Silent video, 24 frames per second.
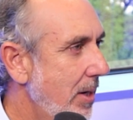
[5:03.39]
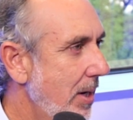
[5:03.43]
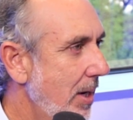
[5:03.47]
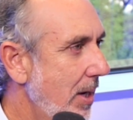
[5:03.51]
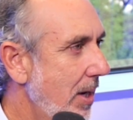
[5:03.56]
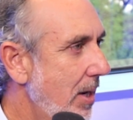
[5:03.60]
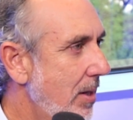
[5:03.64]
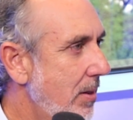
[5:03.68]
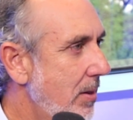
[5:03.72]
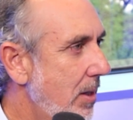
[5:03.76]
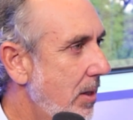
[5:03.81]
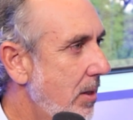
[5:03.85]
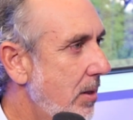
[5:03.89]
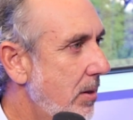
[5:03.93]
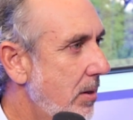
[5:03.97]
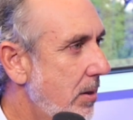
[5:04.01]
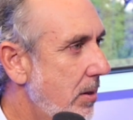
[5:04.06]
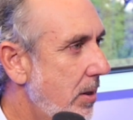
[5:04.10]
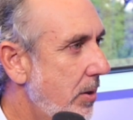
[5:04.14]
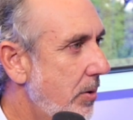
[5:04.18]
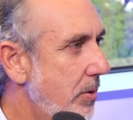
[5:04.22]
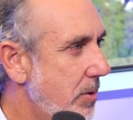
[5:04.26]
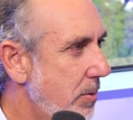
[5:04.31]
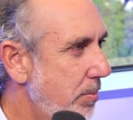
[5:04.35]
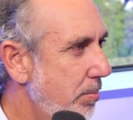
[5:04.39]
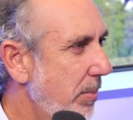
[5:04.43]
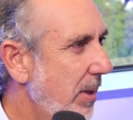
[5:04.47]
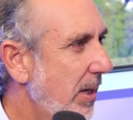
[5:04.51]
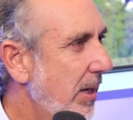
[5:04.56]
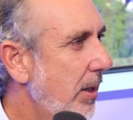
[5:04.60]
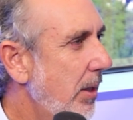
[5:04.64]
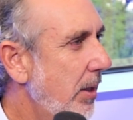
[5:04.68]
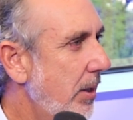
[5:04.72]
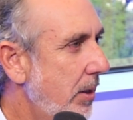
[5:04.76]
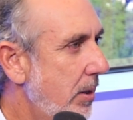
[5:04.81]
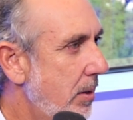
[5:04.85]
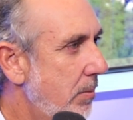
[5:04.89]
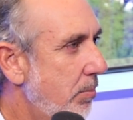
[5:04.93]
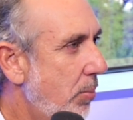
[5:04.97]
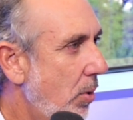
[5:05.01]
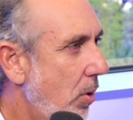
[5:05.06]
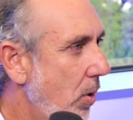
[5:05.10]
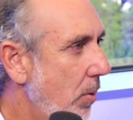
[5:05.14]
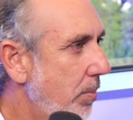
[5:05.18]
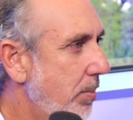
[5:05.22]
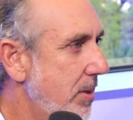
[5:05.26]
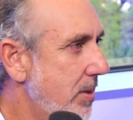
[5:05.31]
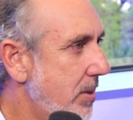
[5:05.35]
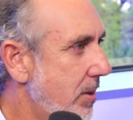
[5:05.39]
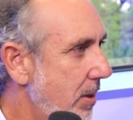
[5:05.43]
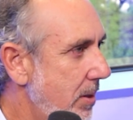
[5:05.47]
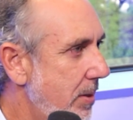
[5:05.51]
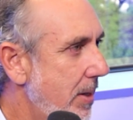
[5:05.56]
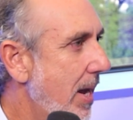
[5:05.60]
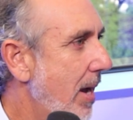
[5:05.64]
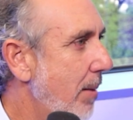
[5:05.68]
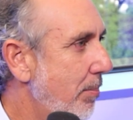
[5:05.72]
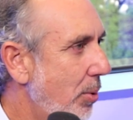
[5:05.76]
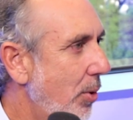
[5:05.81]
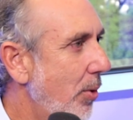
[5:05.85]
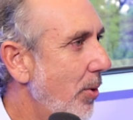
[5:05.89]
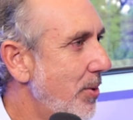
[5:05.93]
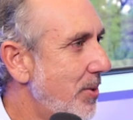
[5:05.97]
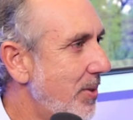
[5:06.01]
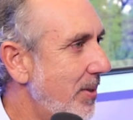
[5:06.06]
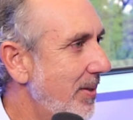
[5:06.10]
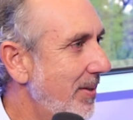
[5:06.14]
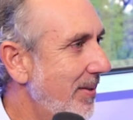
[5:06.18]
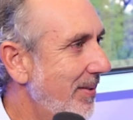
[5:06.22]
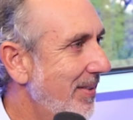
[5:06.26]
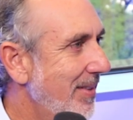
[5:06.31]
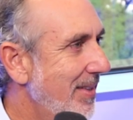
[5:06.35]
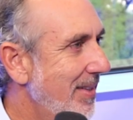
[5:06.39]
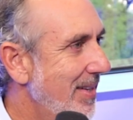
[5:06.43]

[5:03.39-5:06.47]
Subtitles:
And then there's meaning and purpose in that person.